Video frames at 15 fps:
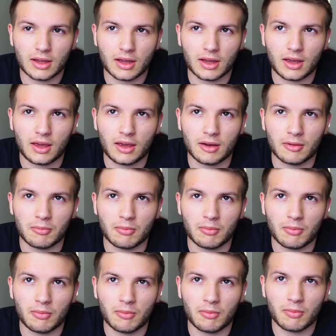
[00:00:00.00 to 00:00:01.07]
I
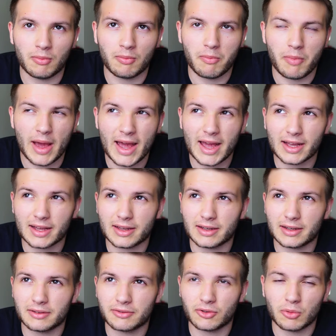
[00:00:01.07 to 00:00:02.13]
am back
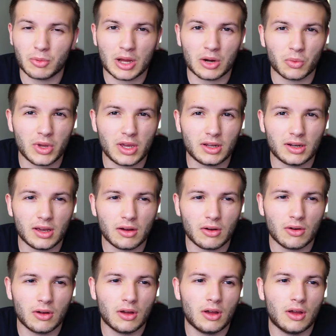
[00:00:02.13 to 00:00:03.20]
for about a week
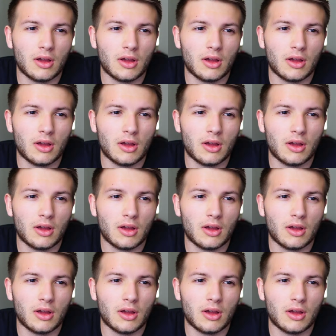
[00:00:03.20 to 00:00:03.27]
now,